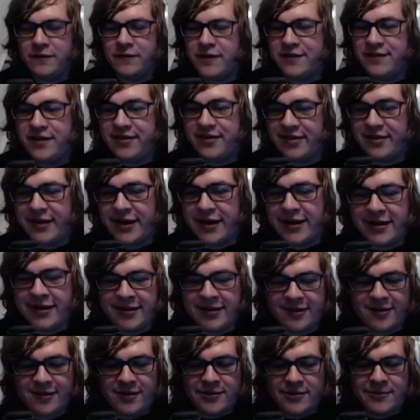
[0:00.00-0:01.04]
to 15
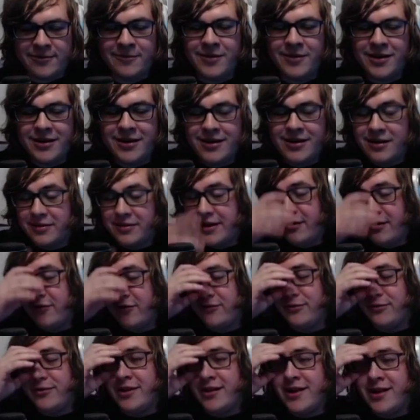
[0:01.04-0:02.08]
seconds, so that was
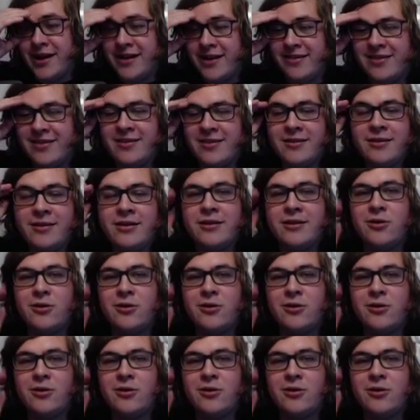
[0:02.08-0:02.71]
really nice.